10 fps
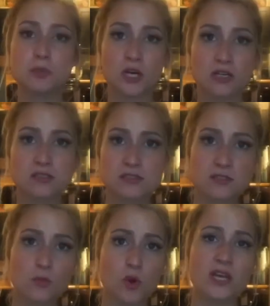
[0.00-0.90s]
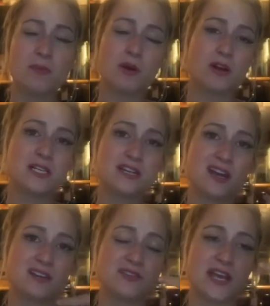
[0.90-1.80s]
books. One I'm already
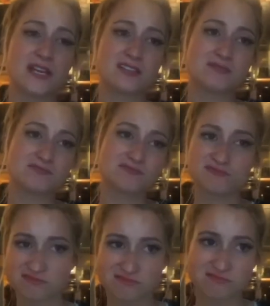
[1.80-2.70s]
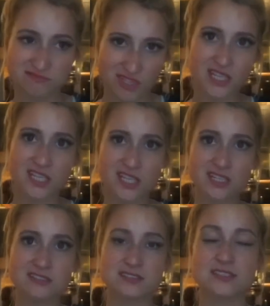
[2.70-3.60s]
kind of like,
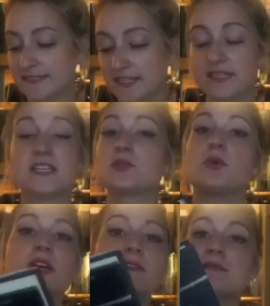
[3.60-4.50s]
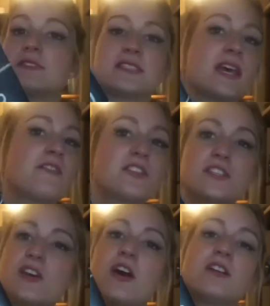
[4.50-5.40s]
meh. Then this one, Savage
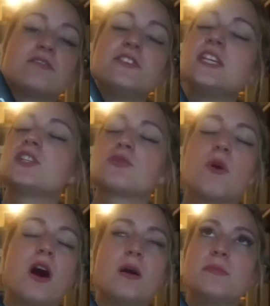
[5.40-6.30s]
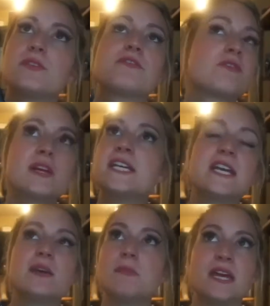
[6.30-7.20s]
Song, V.E. Schwab,
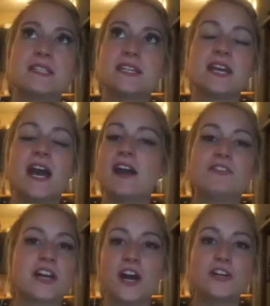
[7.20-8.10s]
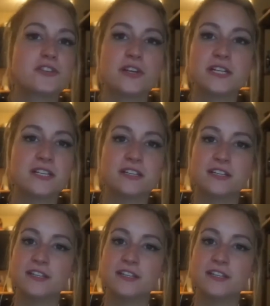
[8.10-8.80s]
freaking amazing. I have like 100